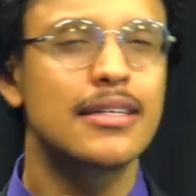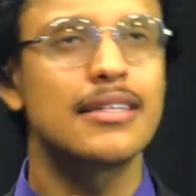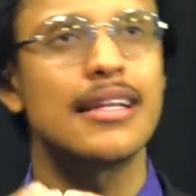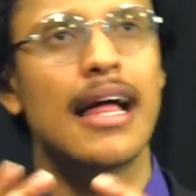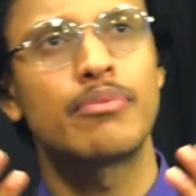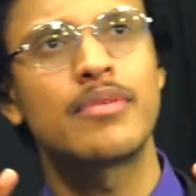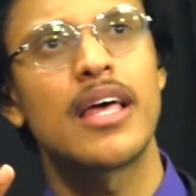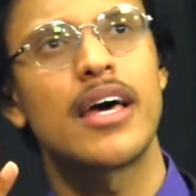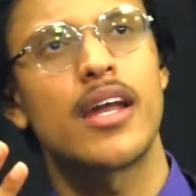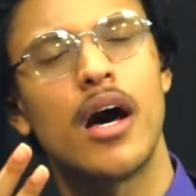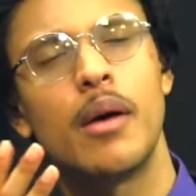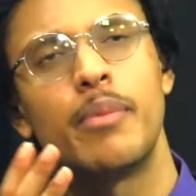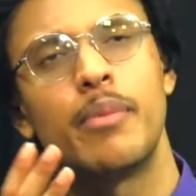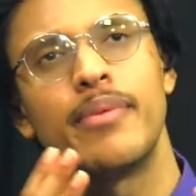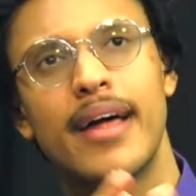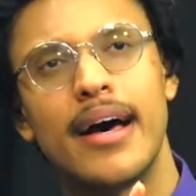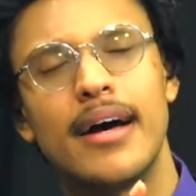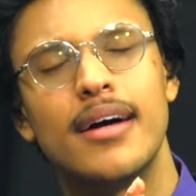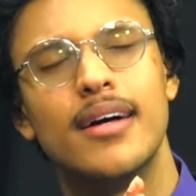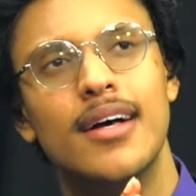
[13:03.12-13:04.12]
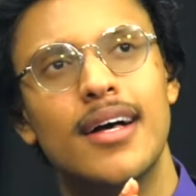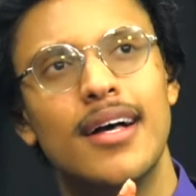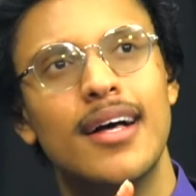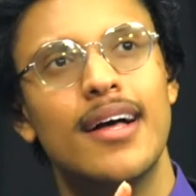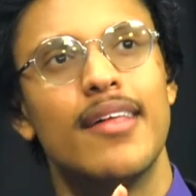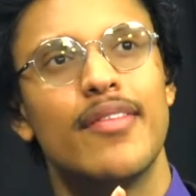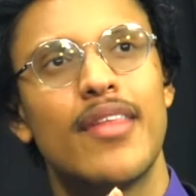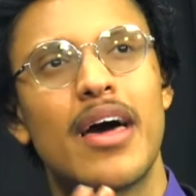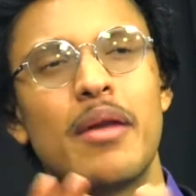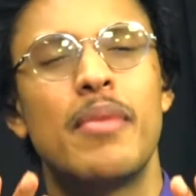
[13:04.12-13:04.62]
clap that up.
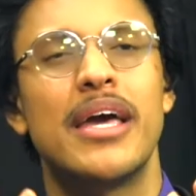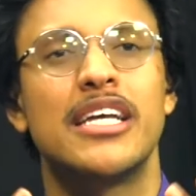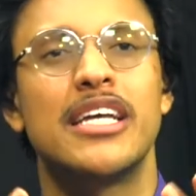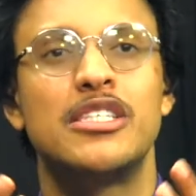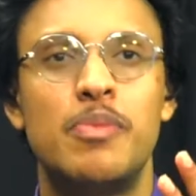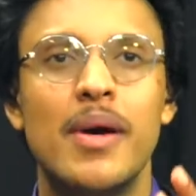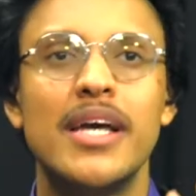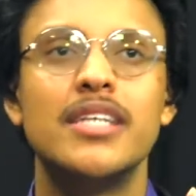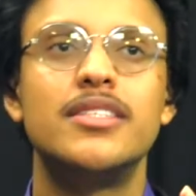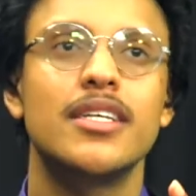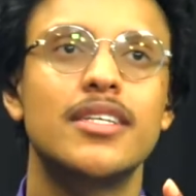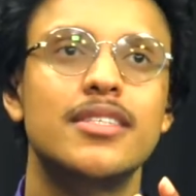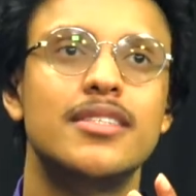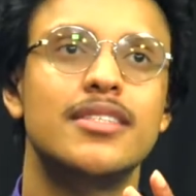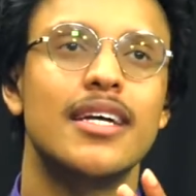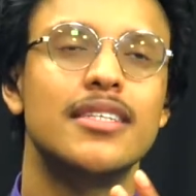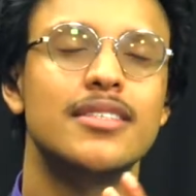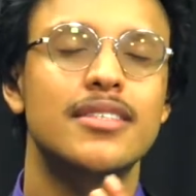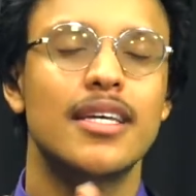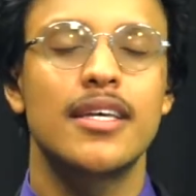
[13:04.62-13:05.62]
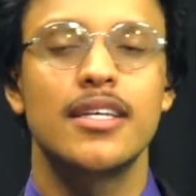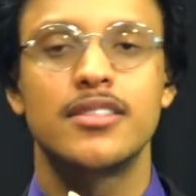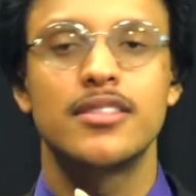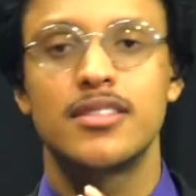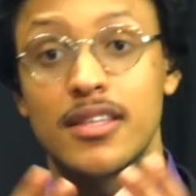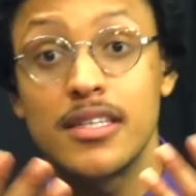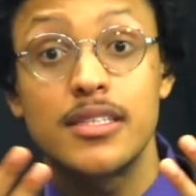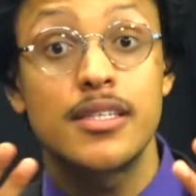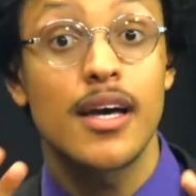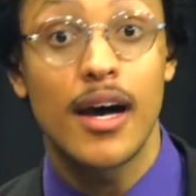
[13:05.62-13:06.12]
That makes basic sense, I
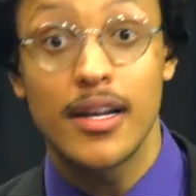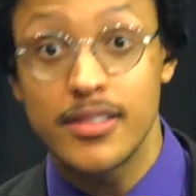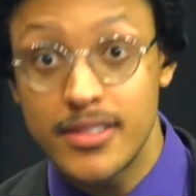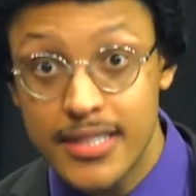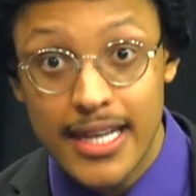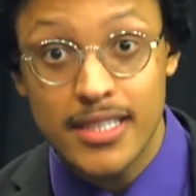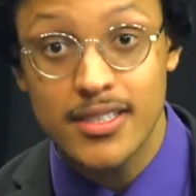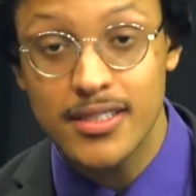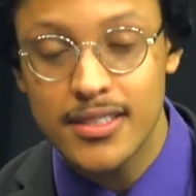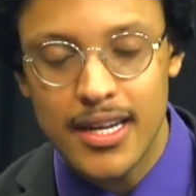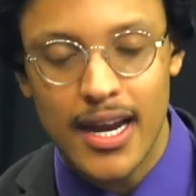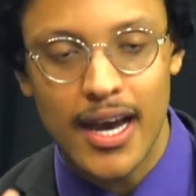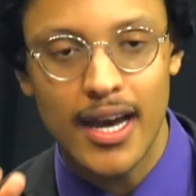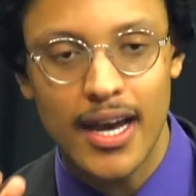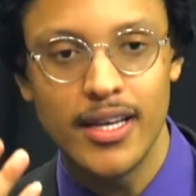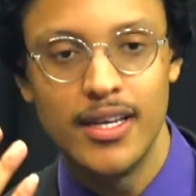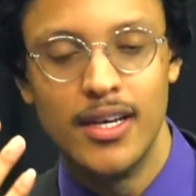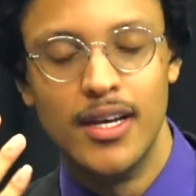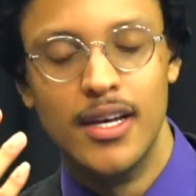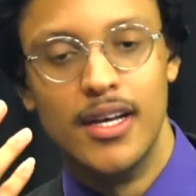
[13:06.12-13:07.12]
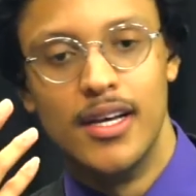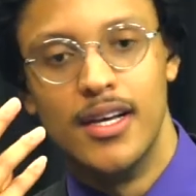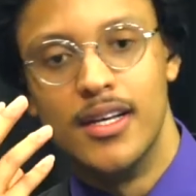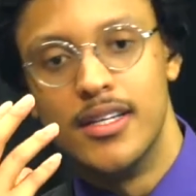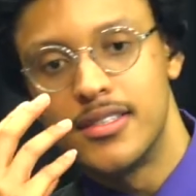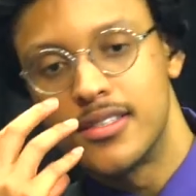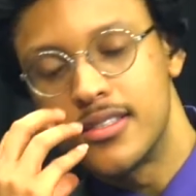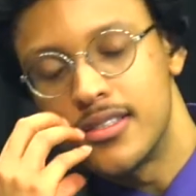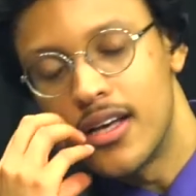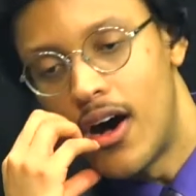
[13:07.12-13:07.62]
guess, in the context that I
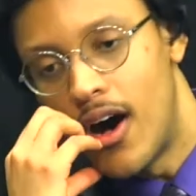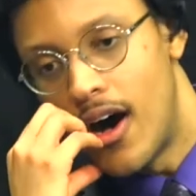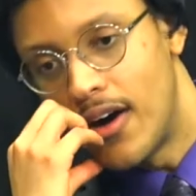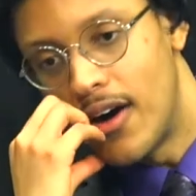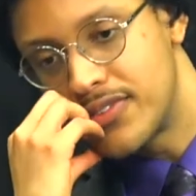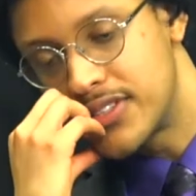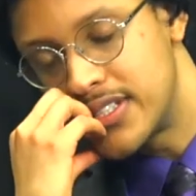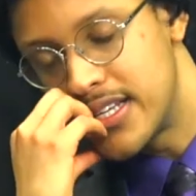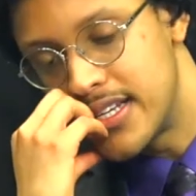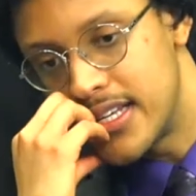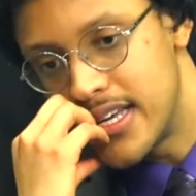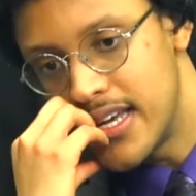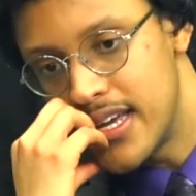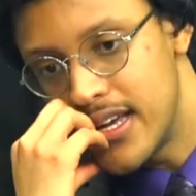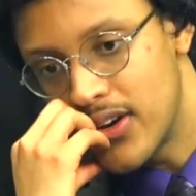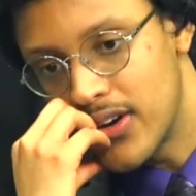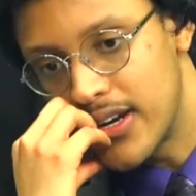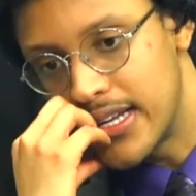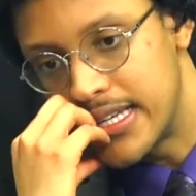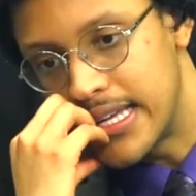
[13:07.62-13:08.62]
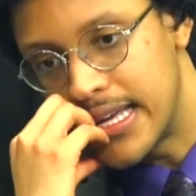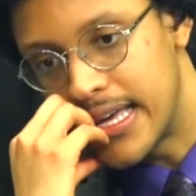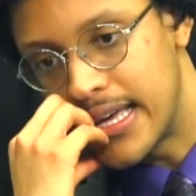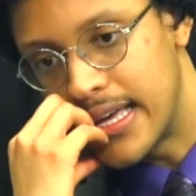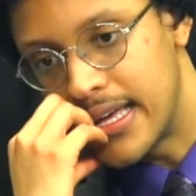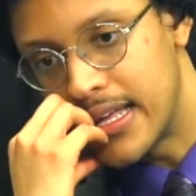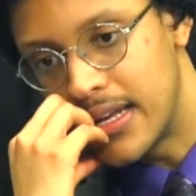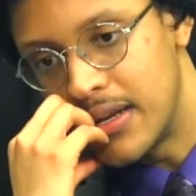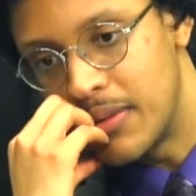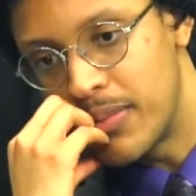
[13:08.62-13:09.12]
often hear it
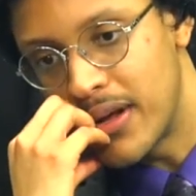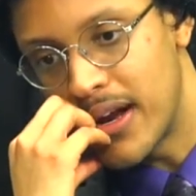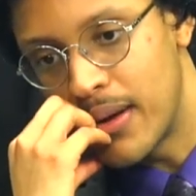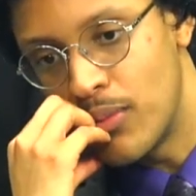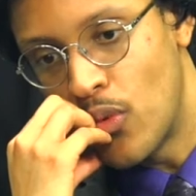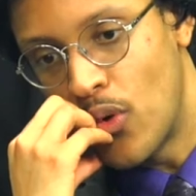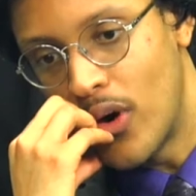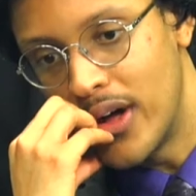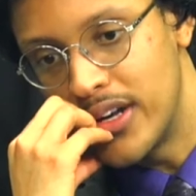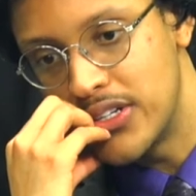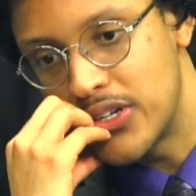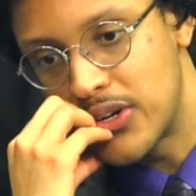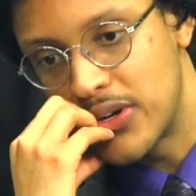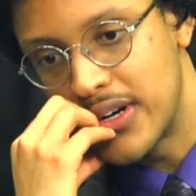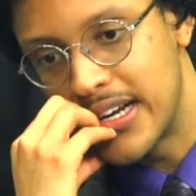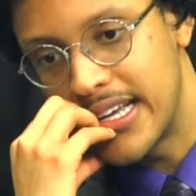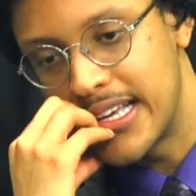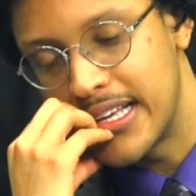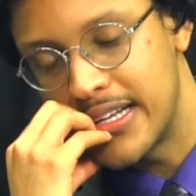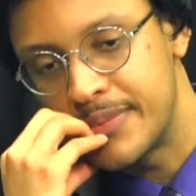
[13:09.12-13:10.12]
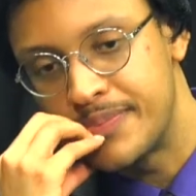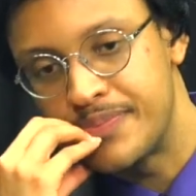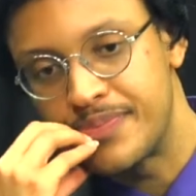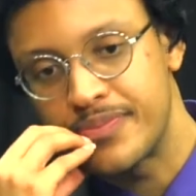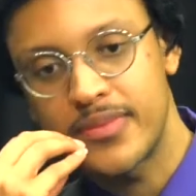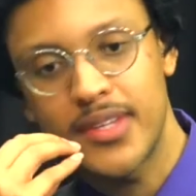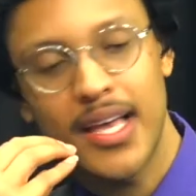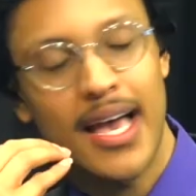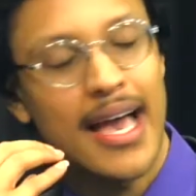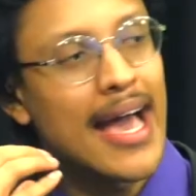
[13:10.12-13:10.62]
in, but I'm wondering,
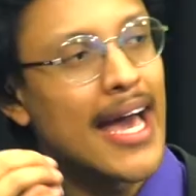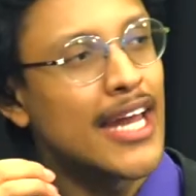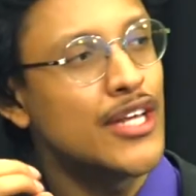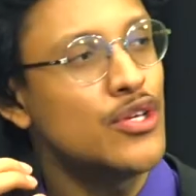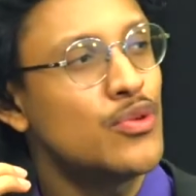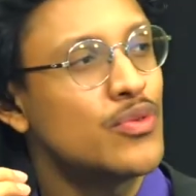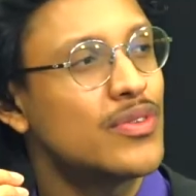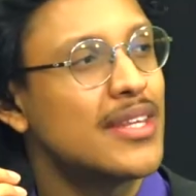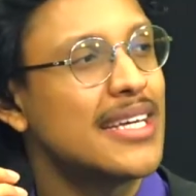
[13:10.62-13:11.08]
how do you